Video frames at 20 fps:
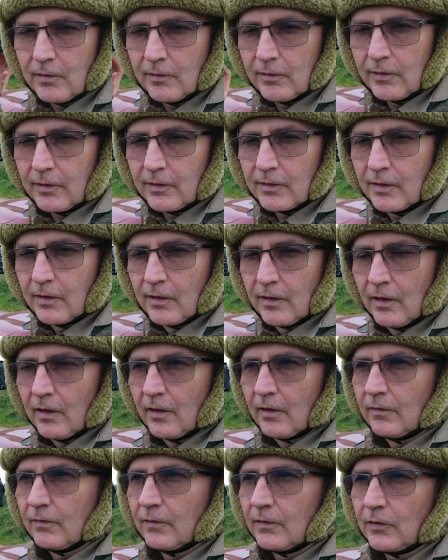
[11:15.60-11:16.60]
height
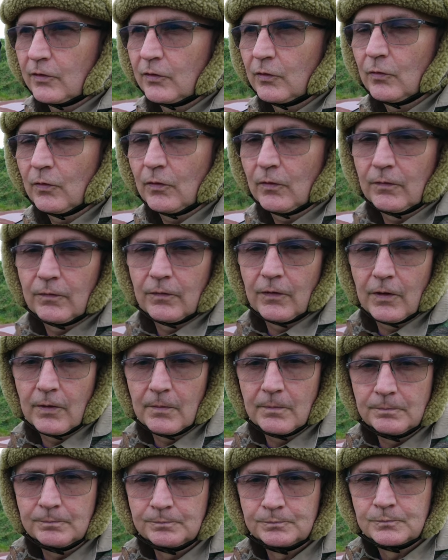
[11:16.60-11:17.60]
for sort
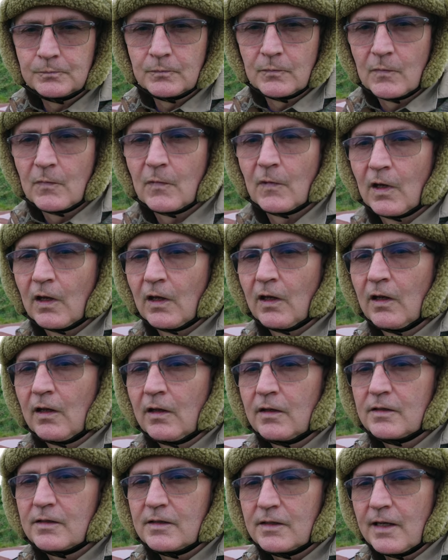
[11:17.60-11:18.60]
of
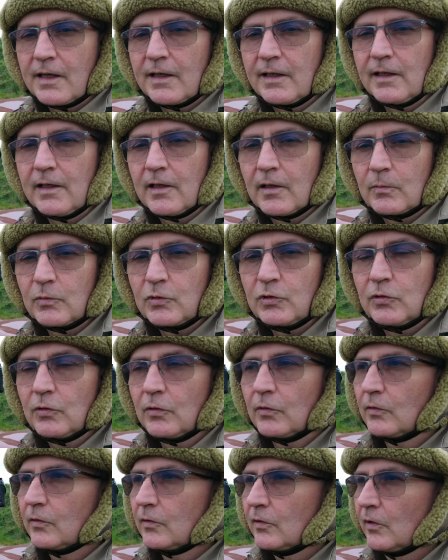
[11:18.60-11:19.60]
standing up
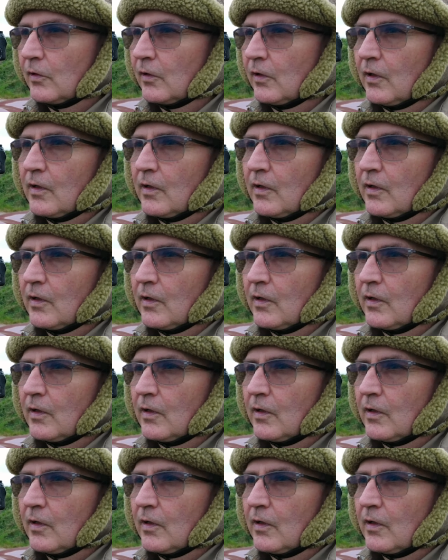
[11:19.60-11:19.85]
shots.